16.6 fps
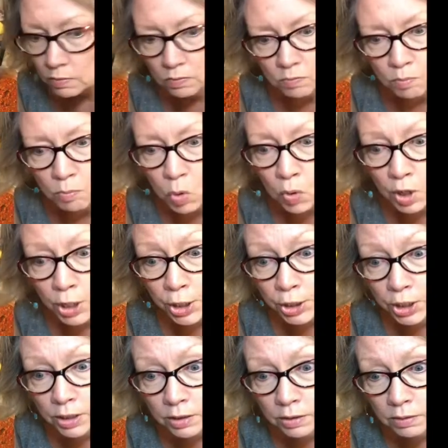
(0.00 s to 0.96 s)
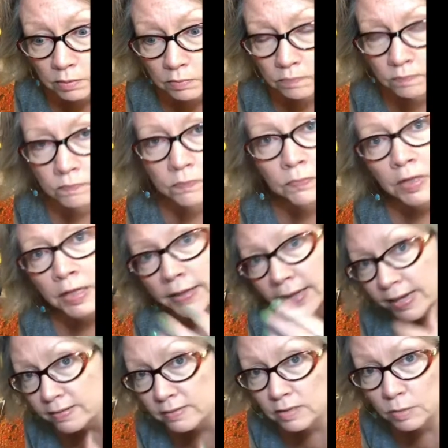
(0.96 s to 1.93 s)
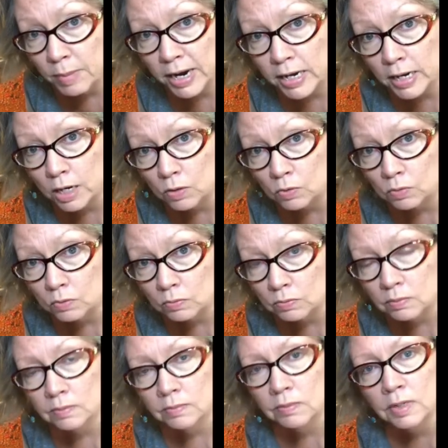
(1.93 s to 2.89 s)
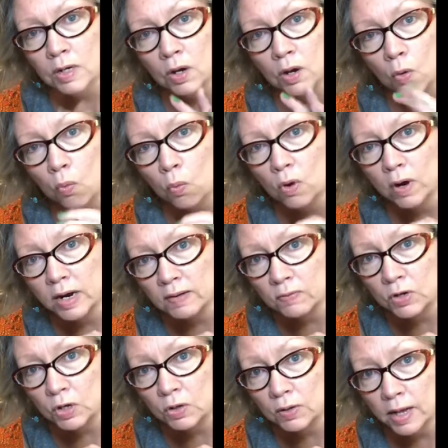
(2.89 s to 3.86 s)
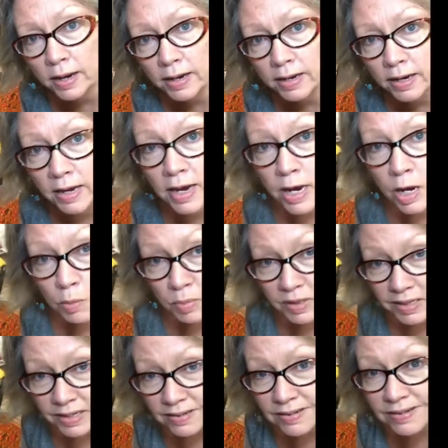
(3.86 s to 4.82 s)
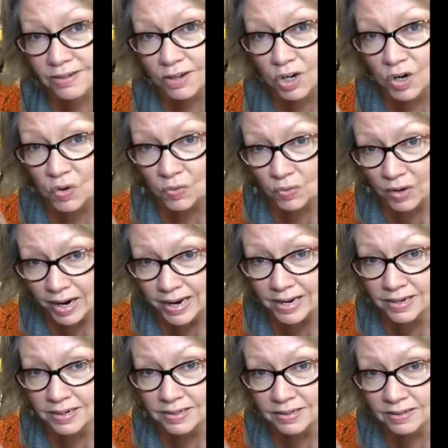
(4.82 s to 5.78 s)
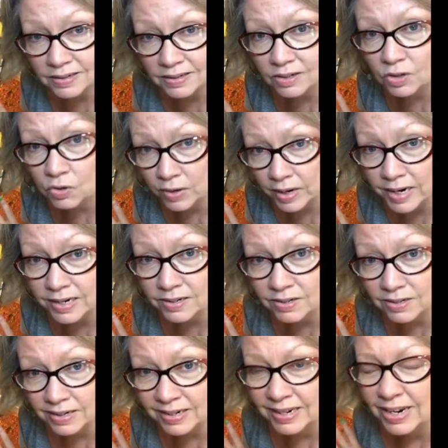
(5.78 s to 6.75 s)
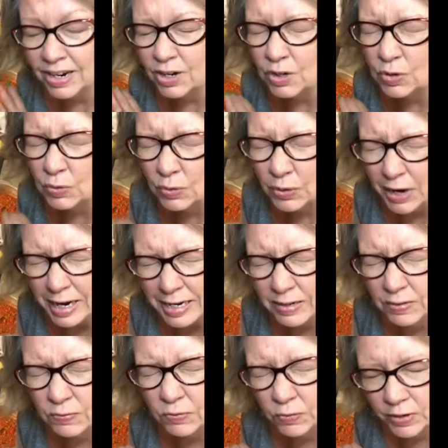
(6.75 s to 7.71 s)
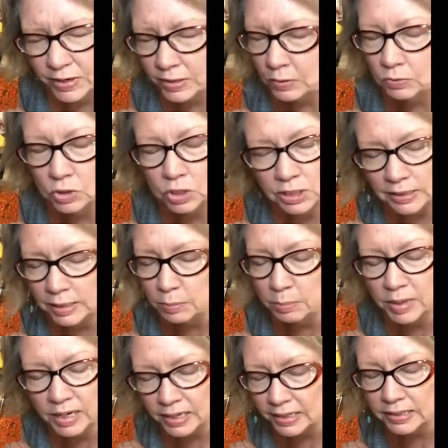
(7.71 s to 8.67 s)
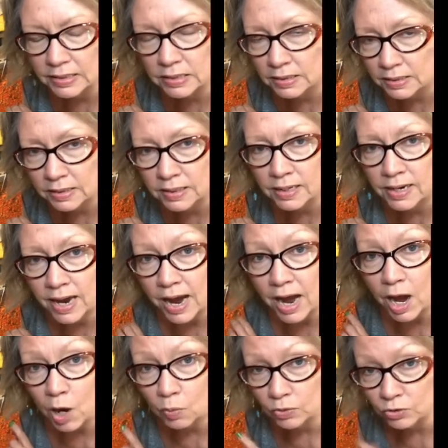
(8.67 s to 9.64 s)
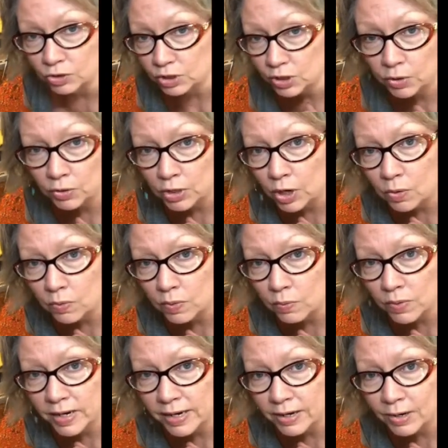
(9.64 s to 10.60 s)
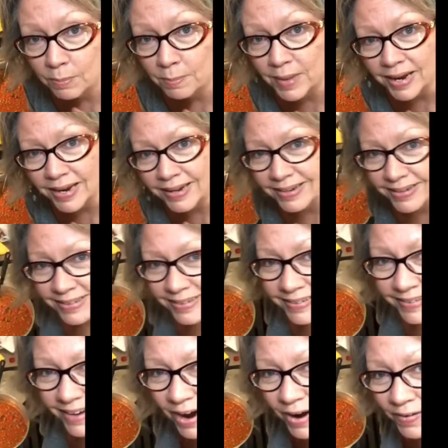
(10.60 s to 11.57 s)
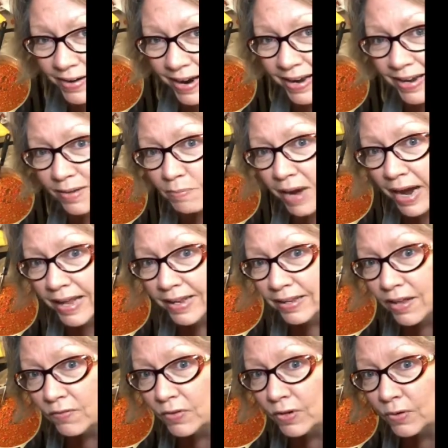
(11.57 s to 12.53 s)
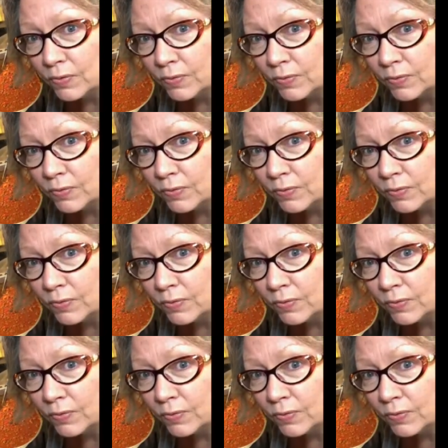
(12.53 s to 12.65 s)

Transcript: more onion, less tomato, whatever you like. But this is a great, great, great Frito chili pie. I will show y'all when we get them made. All right, bye, love you.